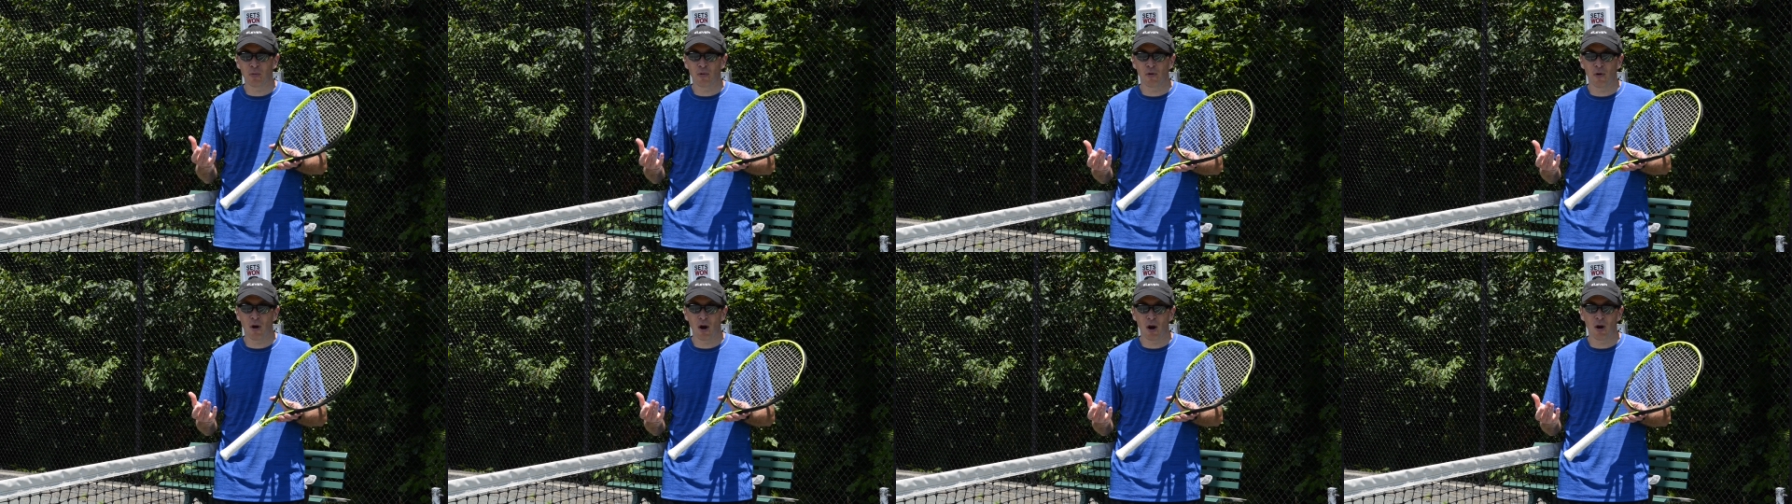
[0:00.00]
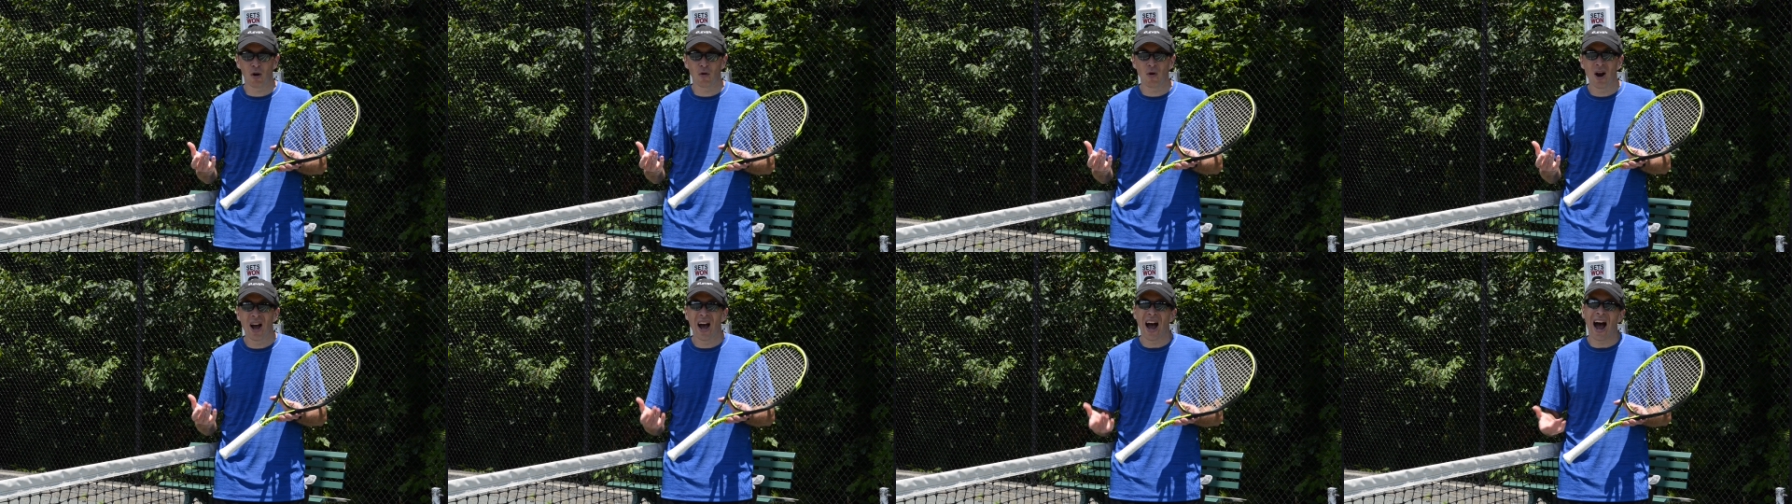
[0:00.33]

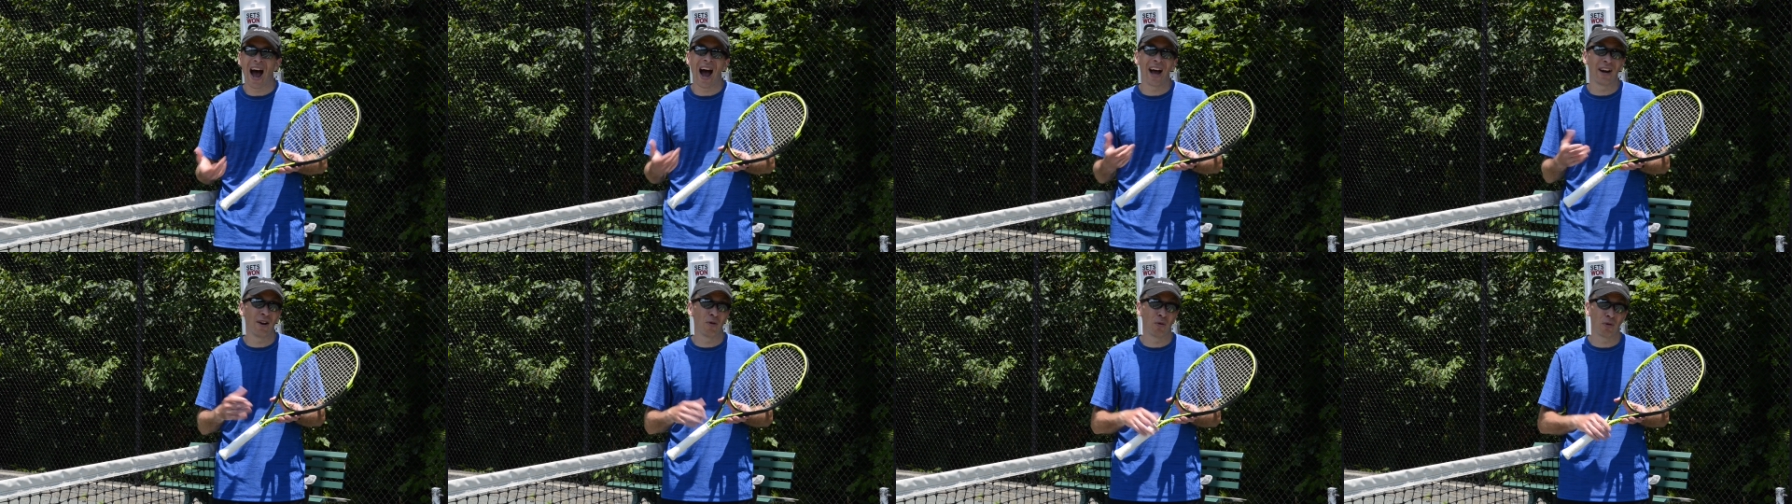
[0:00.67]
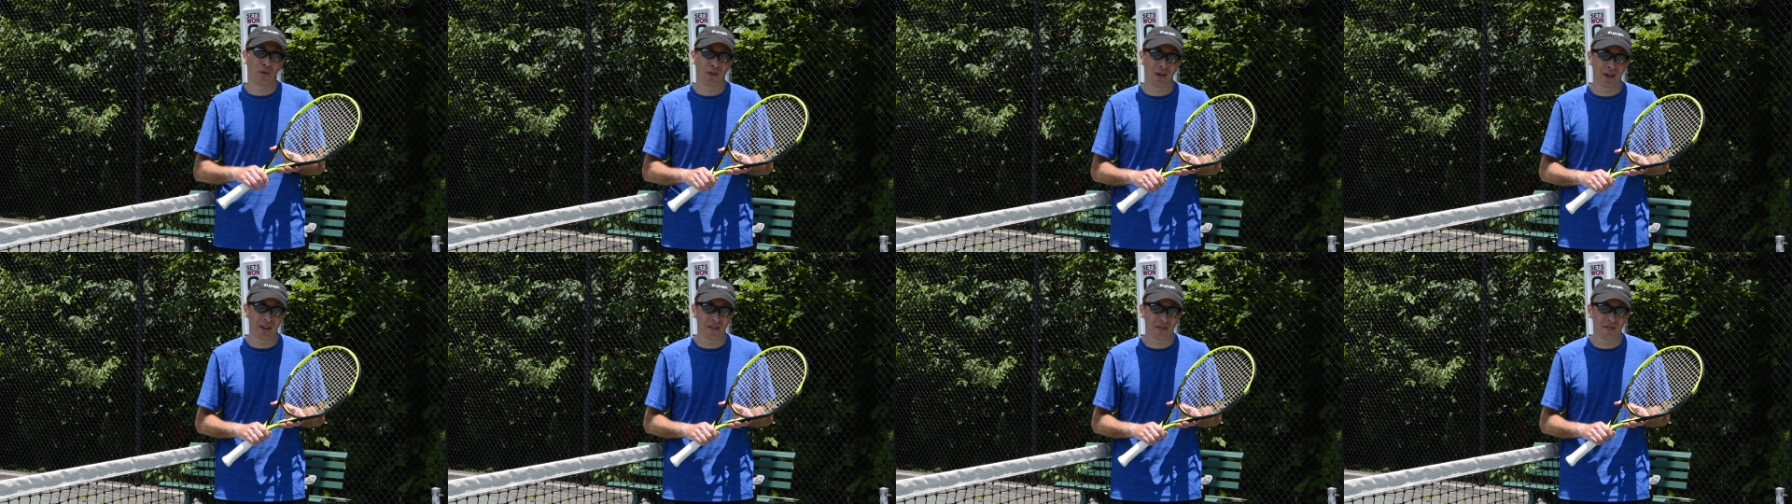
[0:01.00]
Pro, I don't
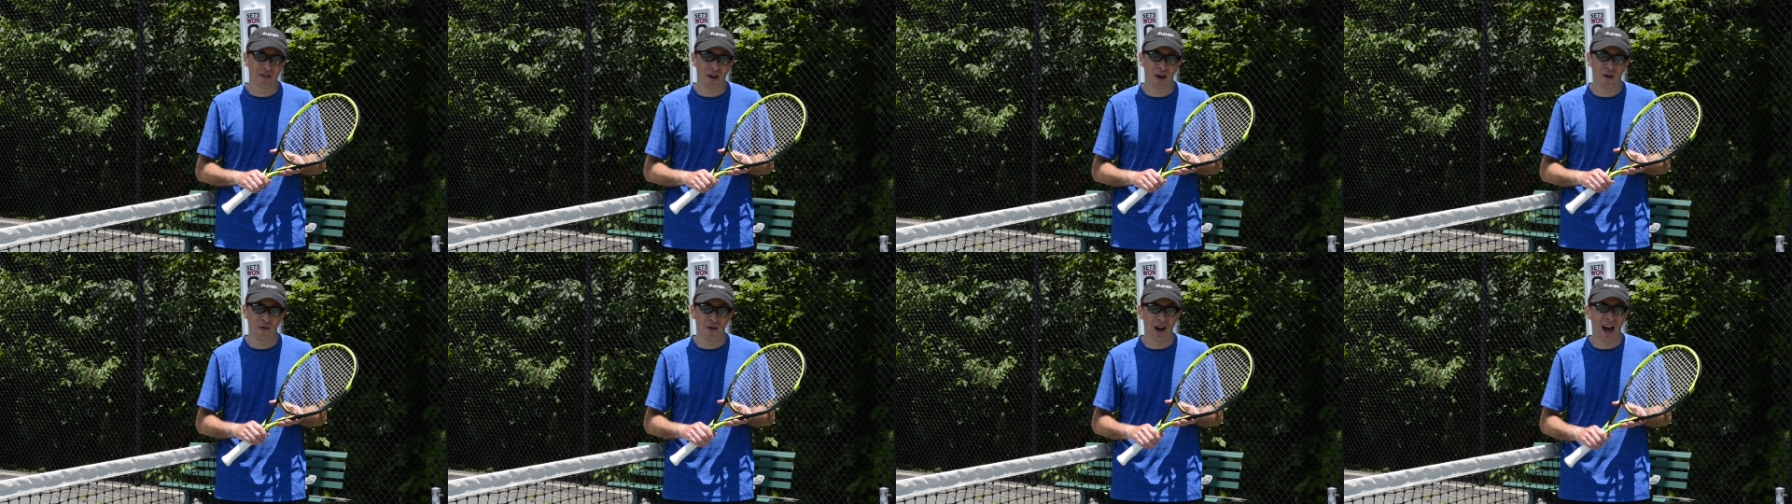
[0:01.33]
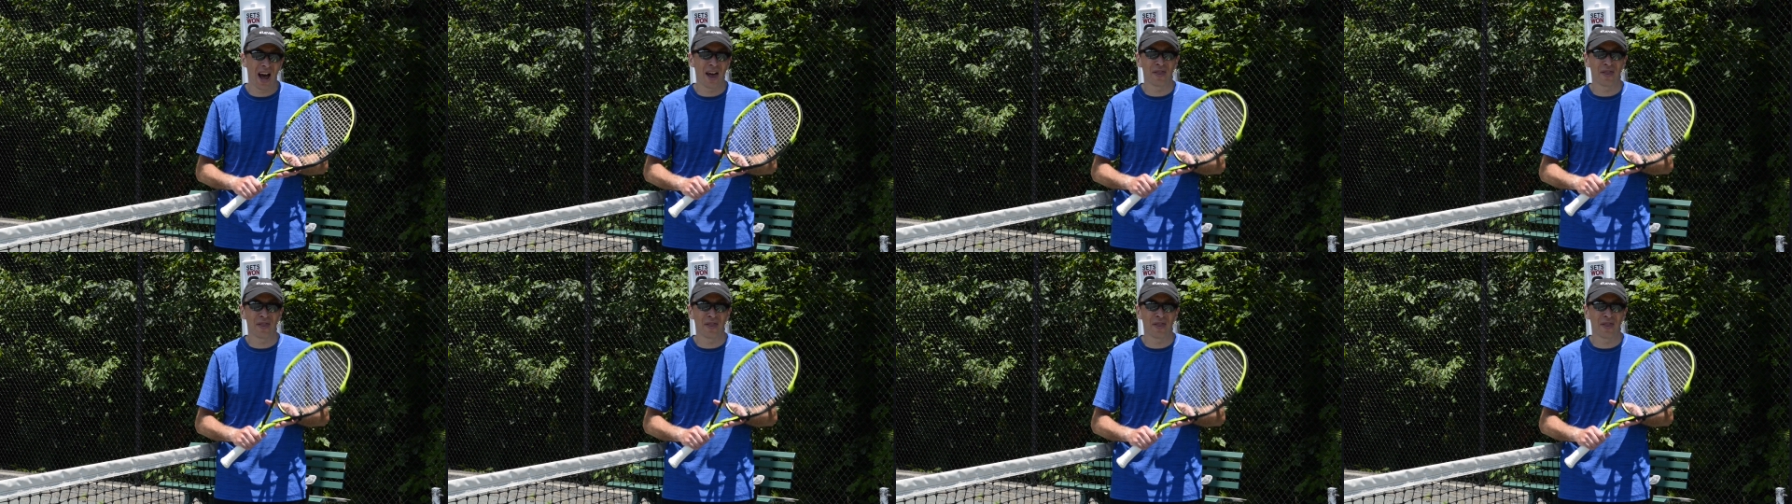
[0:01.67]
think so.